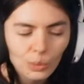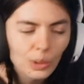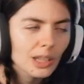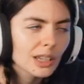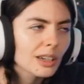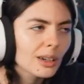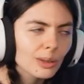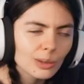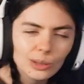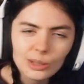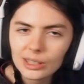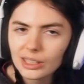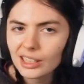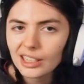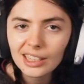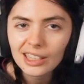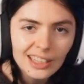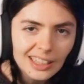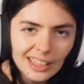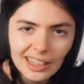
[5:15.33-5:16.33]
We know they're
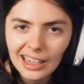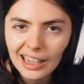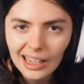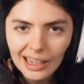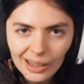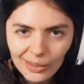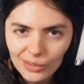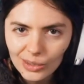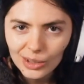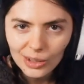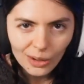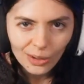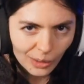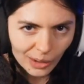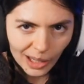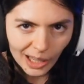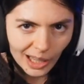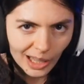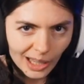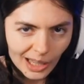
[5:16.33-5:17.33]
going to get out of it,
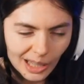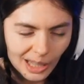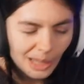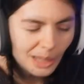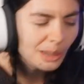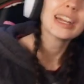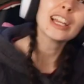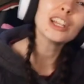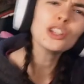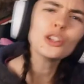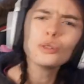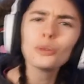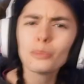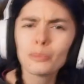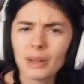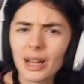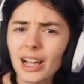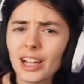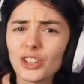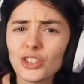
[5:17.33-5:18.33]
okay? Can you
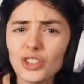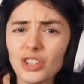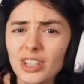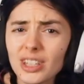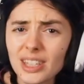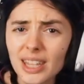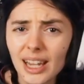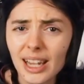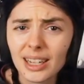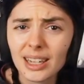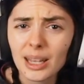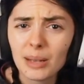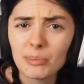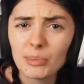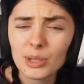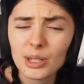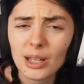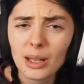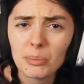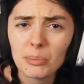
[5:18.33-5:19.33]
imagine second
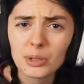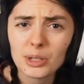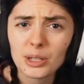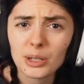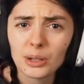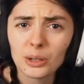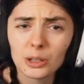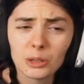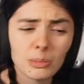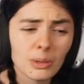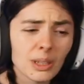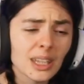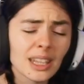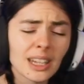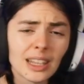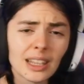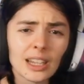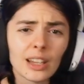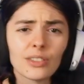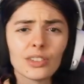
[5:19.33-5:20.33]
episode, the
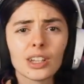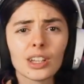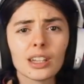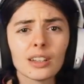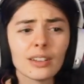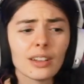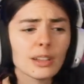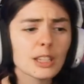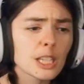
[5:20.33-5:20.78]
beginning of it?